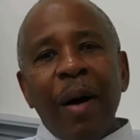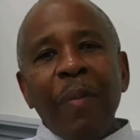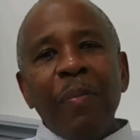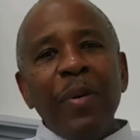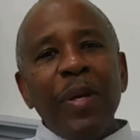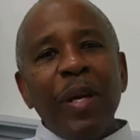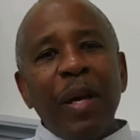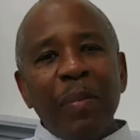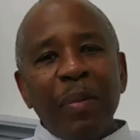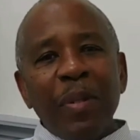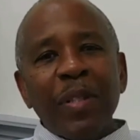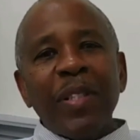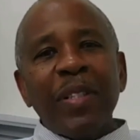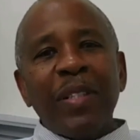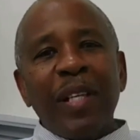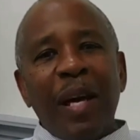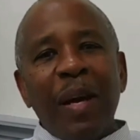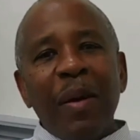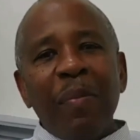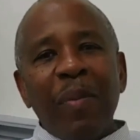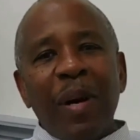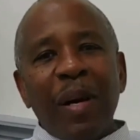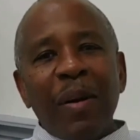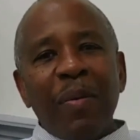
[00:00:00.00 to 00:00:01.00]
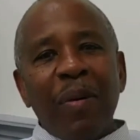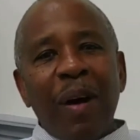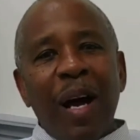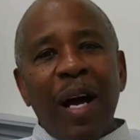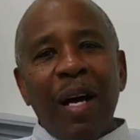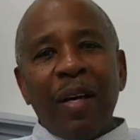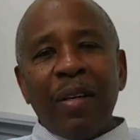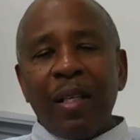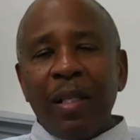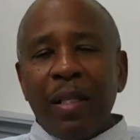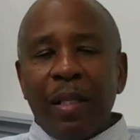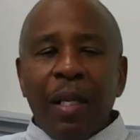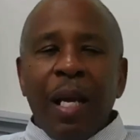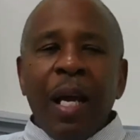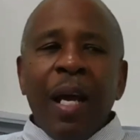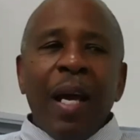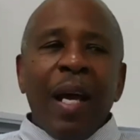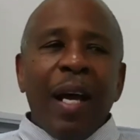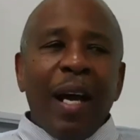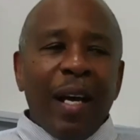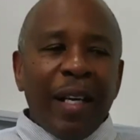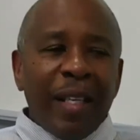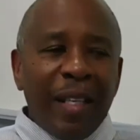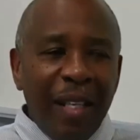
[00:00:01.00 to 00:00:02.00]
be able to stand my ground.
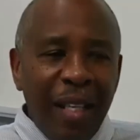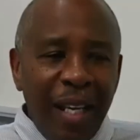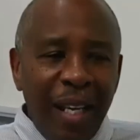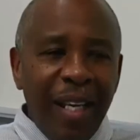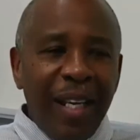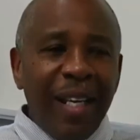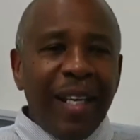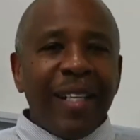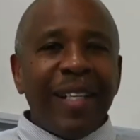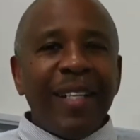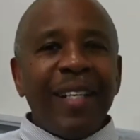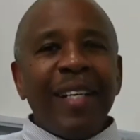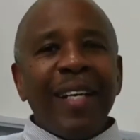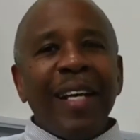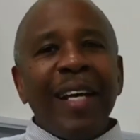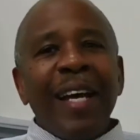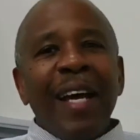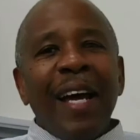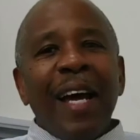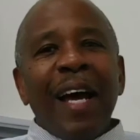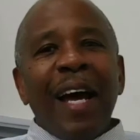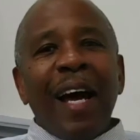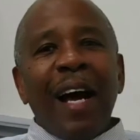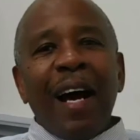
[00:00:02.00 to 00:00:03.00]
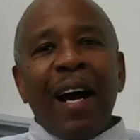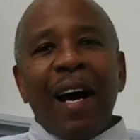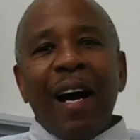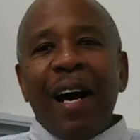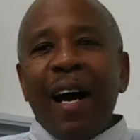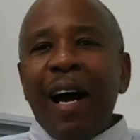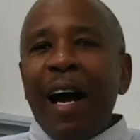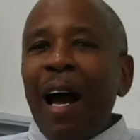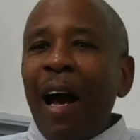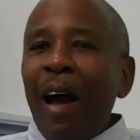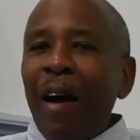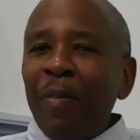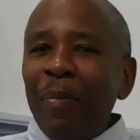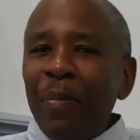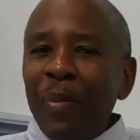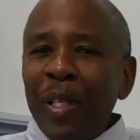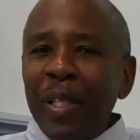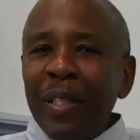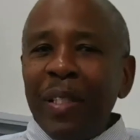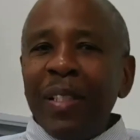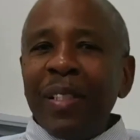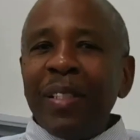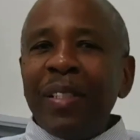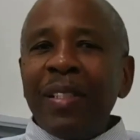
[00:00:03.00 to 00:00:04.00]
And again, I've
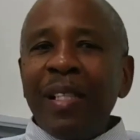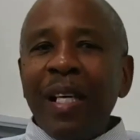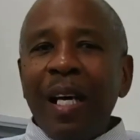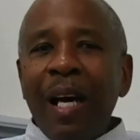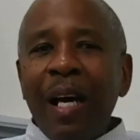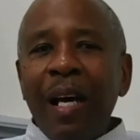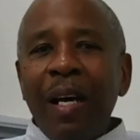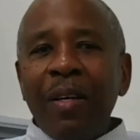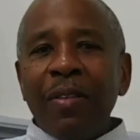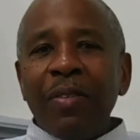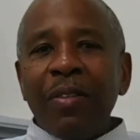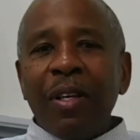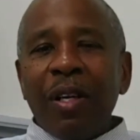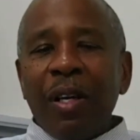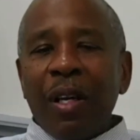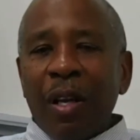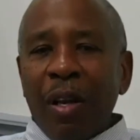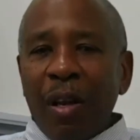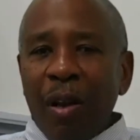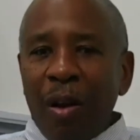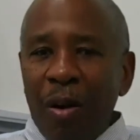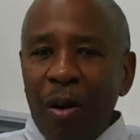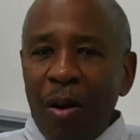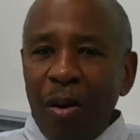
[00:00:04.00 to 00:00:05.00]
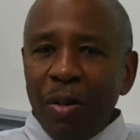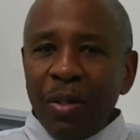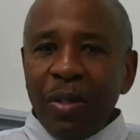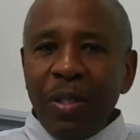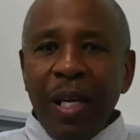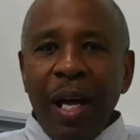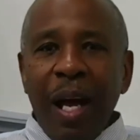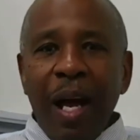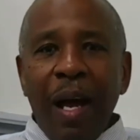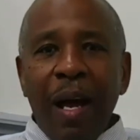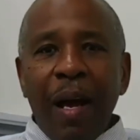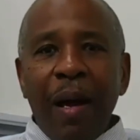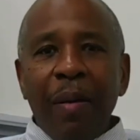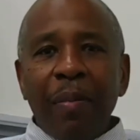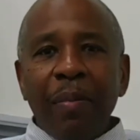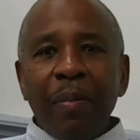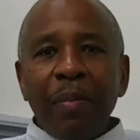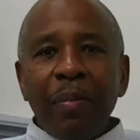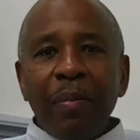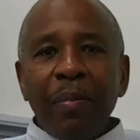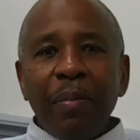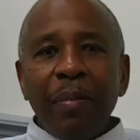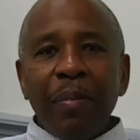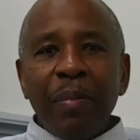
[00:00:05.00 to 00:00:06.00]
been in this town a long time.
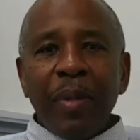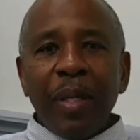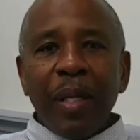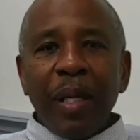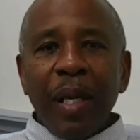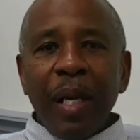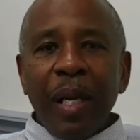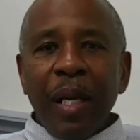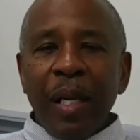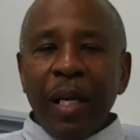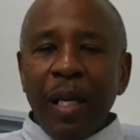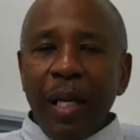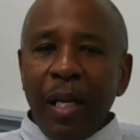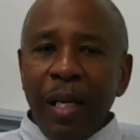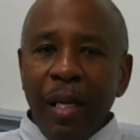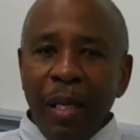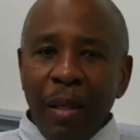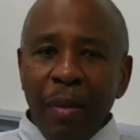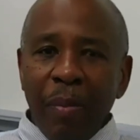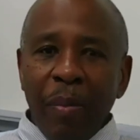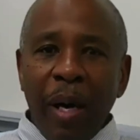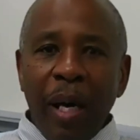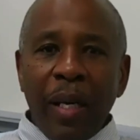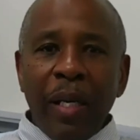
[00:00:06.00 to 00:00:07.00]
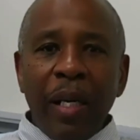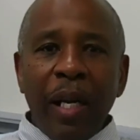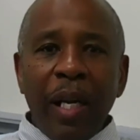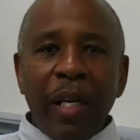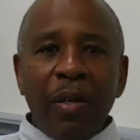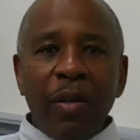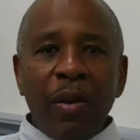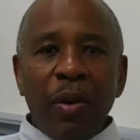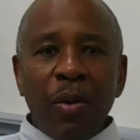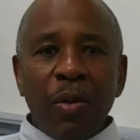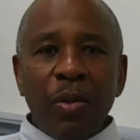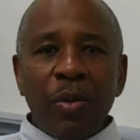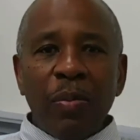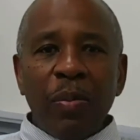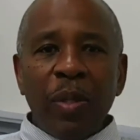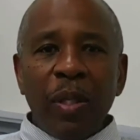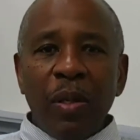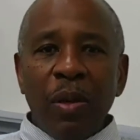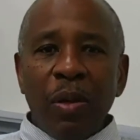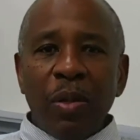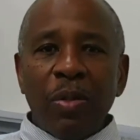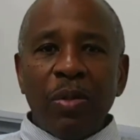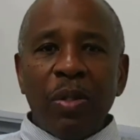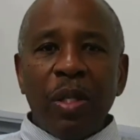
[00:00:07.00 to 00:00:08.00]
And anybody that knows me
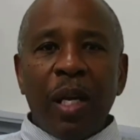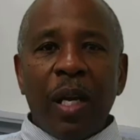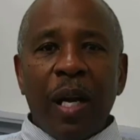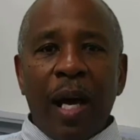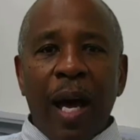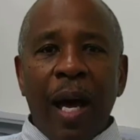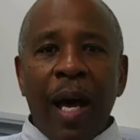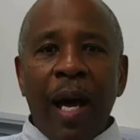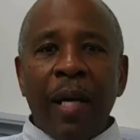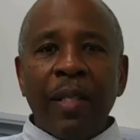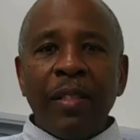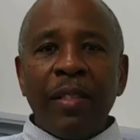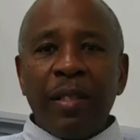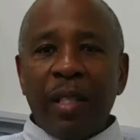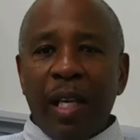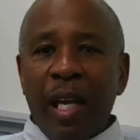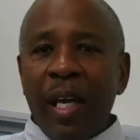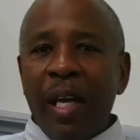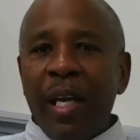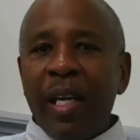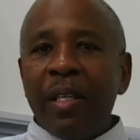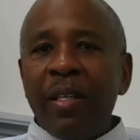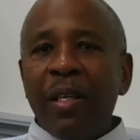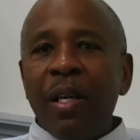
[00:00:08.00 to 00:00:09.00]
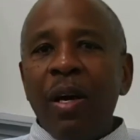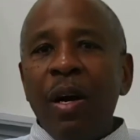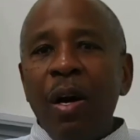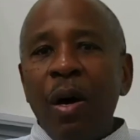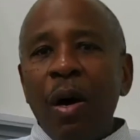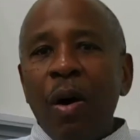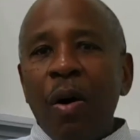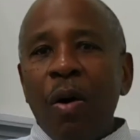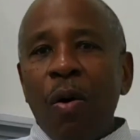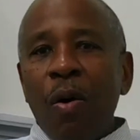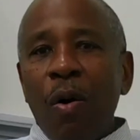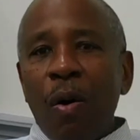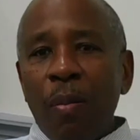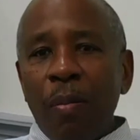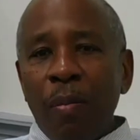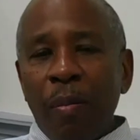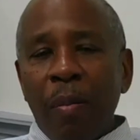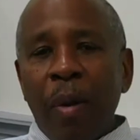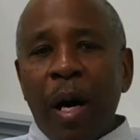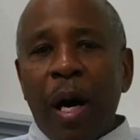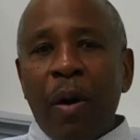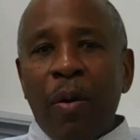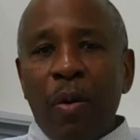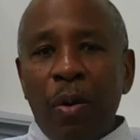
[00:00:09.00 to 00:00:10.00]
knows that I stand on
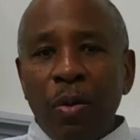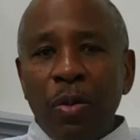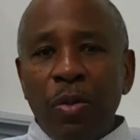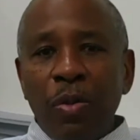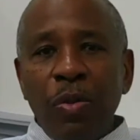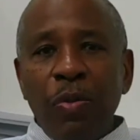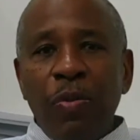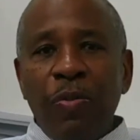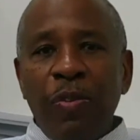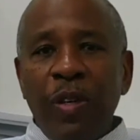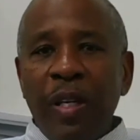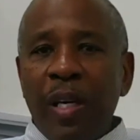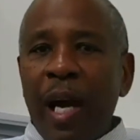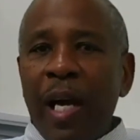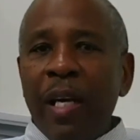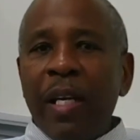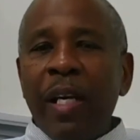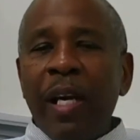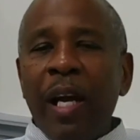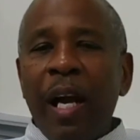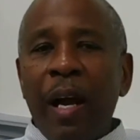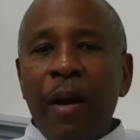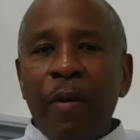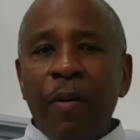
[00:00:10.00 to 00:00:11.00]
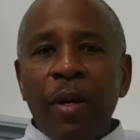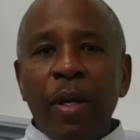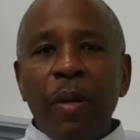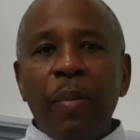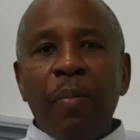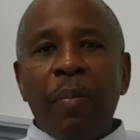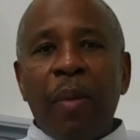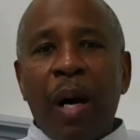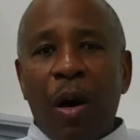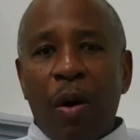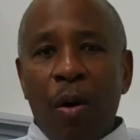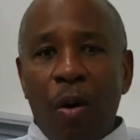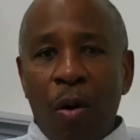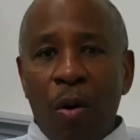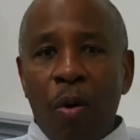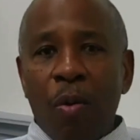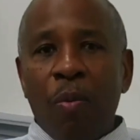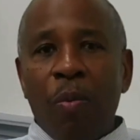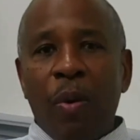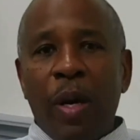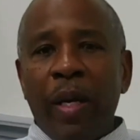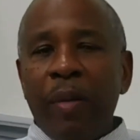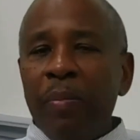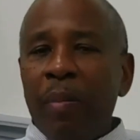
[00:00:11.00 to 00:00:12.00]
my own 2 feet. I carry my
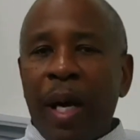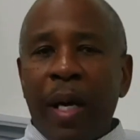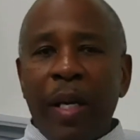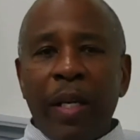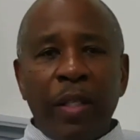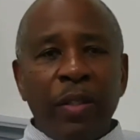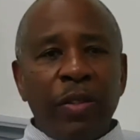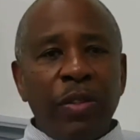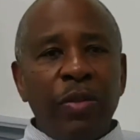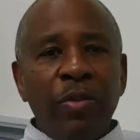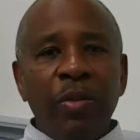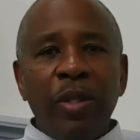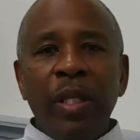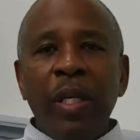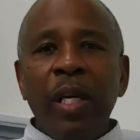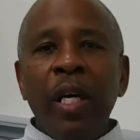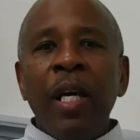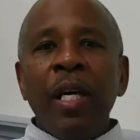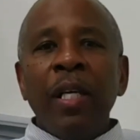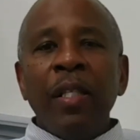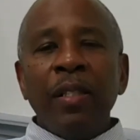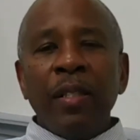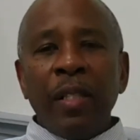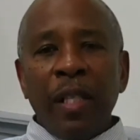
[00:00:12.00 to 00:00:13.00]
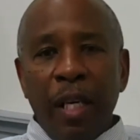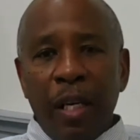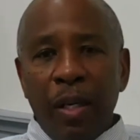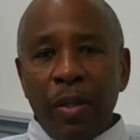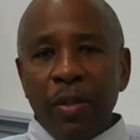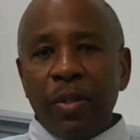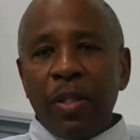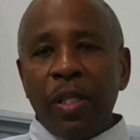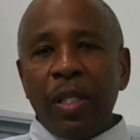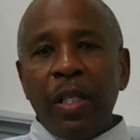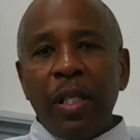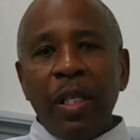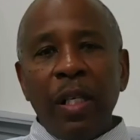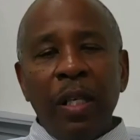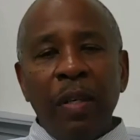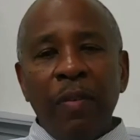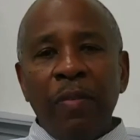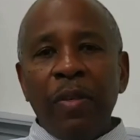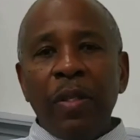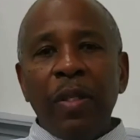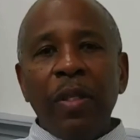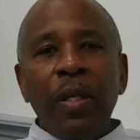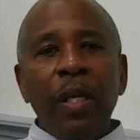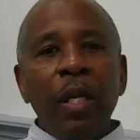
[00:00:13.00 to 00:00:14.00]
own weight. My history tells it.
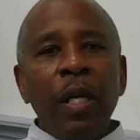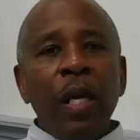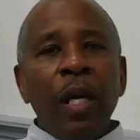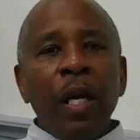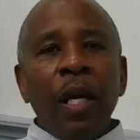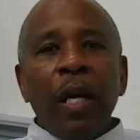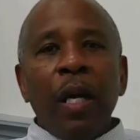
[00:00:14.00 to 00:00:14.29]
Even